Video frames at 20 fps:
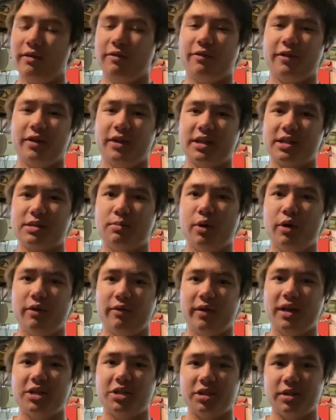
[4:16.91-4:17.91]
for this
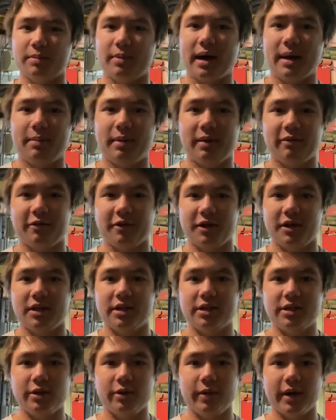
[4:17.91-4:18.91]
motivation to pop up for you to
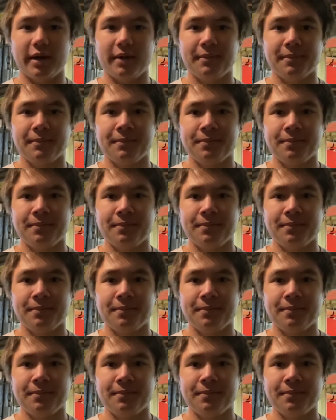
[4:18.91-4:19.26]
do it.